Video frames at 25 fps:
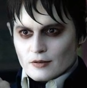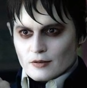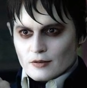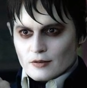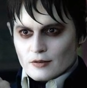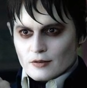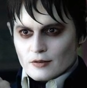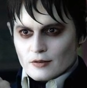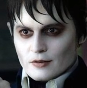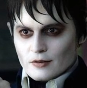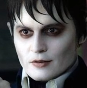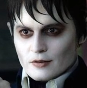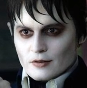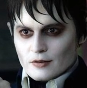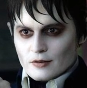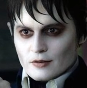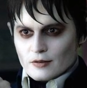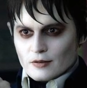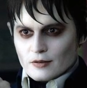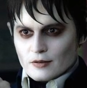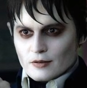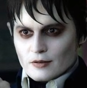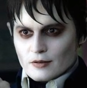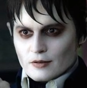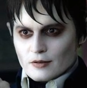
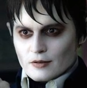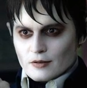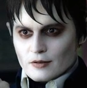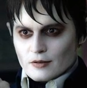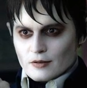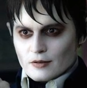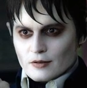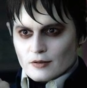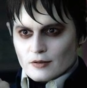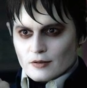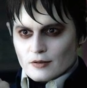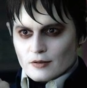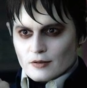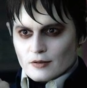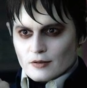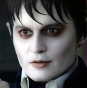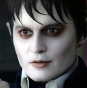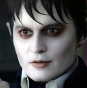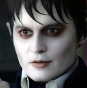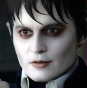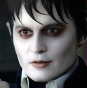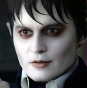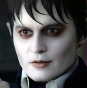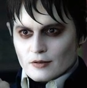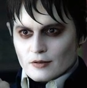
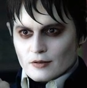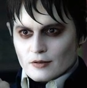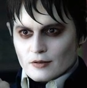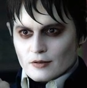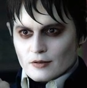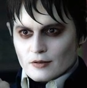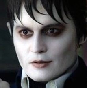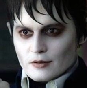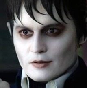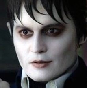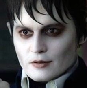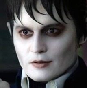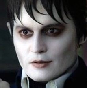Nobody speaks.